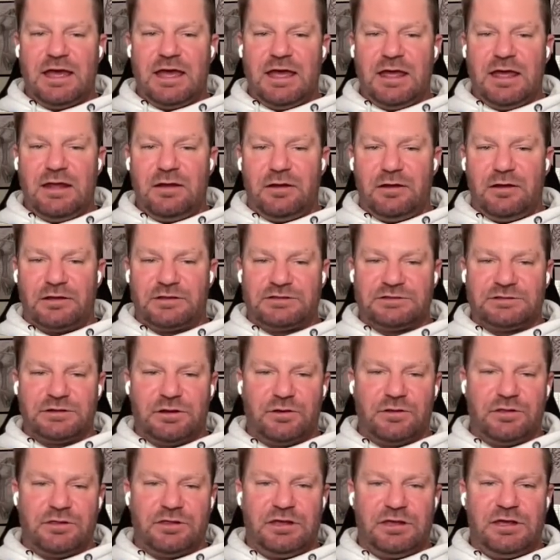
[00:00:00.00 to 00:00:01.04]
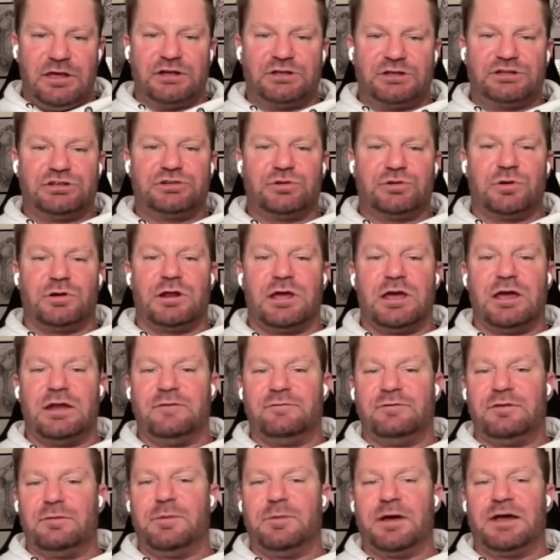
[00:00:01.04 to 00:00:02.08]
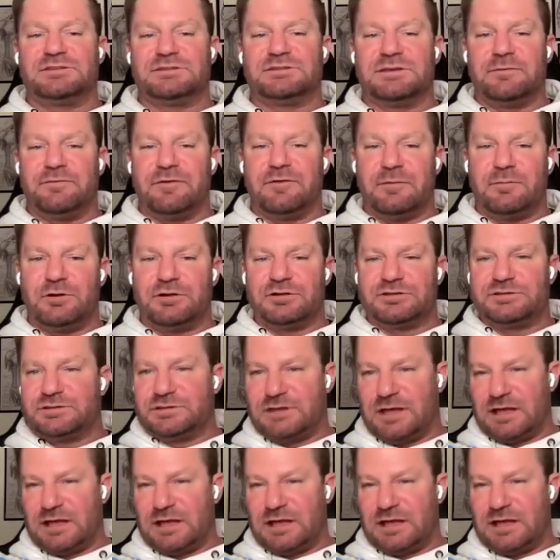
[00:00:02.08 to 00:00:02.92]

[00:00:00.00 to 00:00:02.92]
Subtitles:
and also the short head of the bicep femoris.